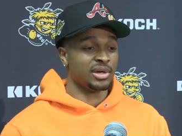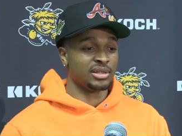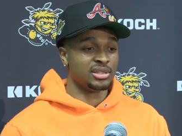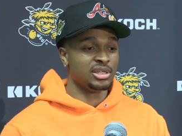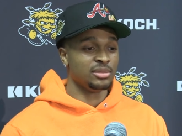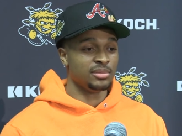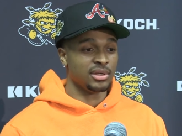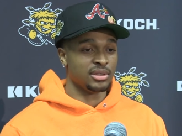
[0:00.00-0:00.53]
My
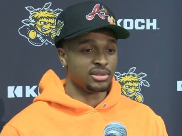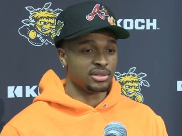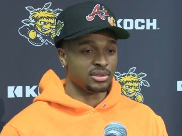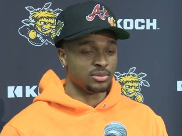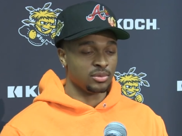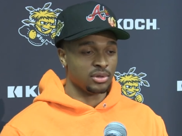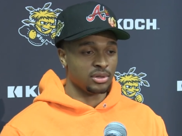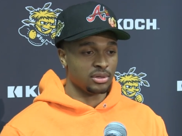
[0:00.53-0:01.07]
teammates
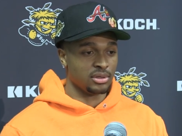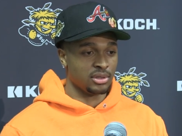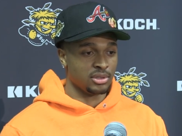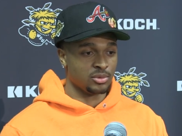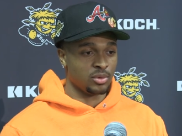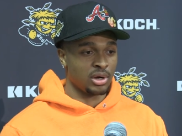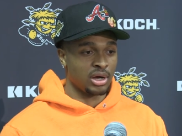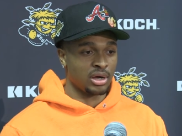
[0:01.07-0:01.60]
is what
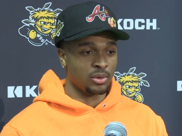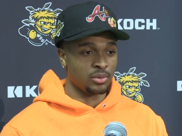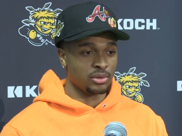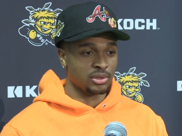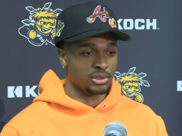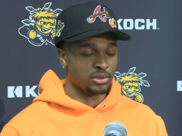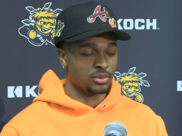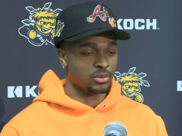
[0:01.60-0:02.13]
is why I
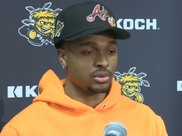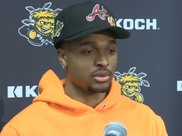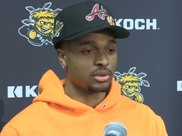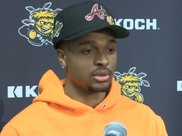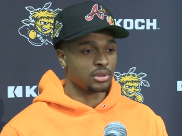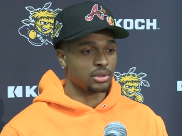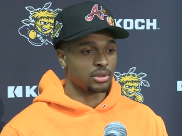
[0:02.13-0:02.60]
won this award.